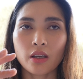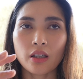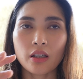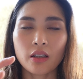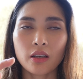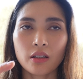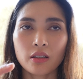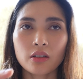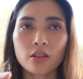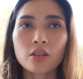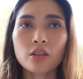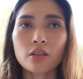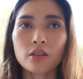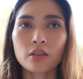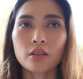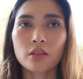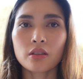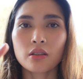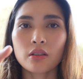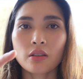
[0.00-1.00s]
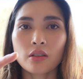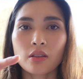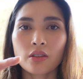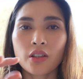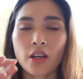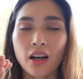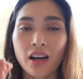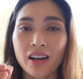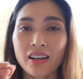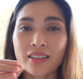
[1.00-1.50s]
and
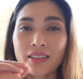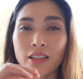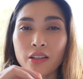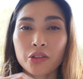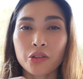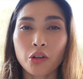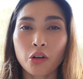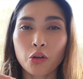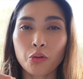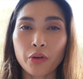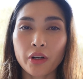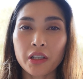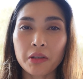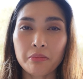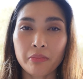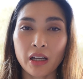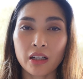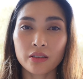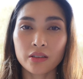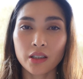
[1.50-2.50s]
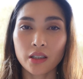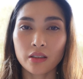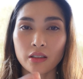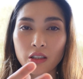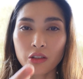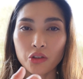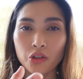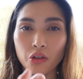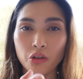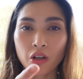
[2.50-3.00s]
the ice has already melted
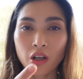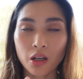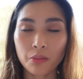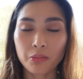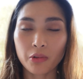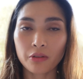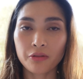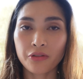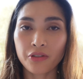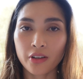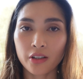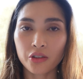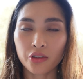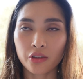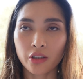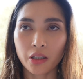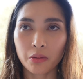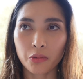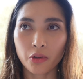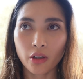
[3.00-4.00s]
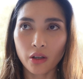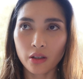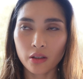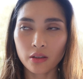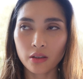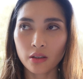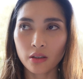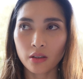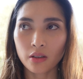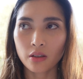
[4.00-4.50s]
in your cup of fresh
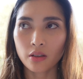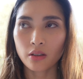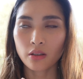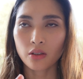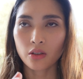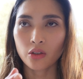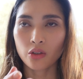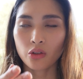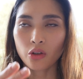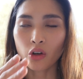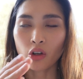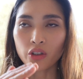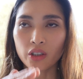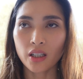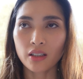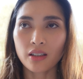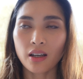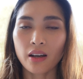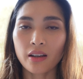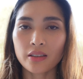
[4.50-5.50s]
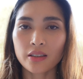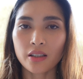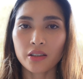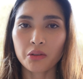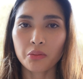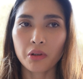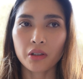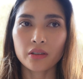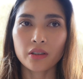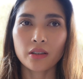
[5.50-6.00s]
lemonade. All that ice
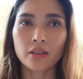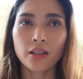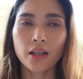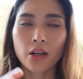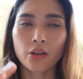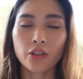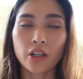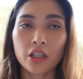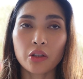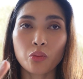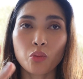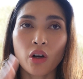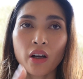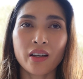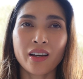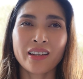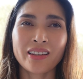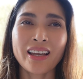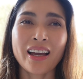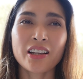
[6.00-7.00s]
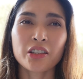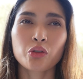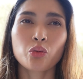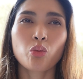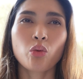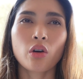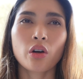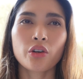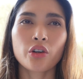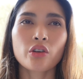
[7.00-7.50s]
has melted down and it has
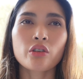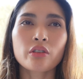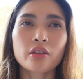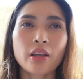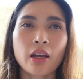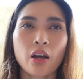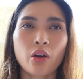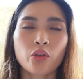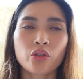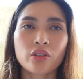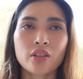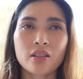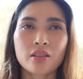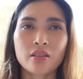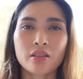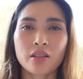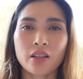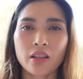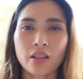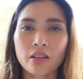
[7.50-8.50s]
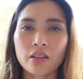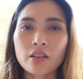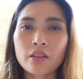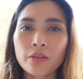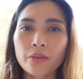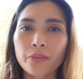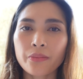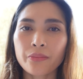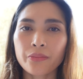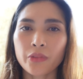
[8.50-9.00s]
watered down the zing
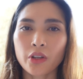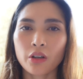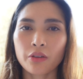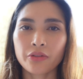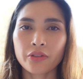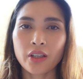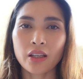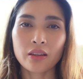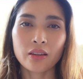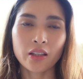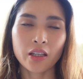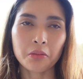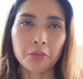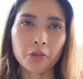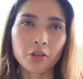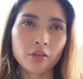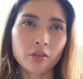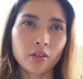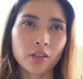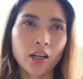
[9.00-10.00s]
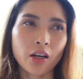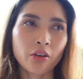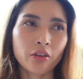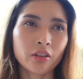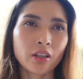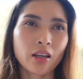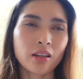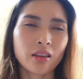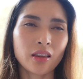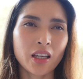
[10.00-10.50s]
of that lemon. Now
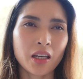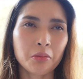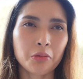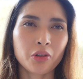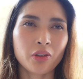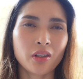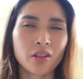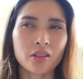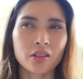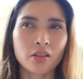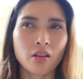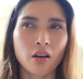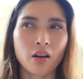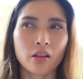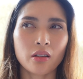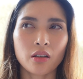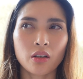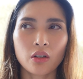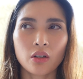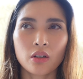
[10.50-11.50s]
that lemon is not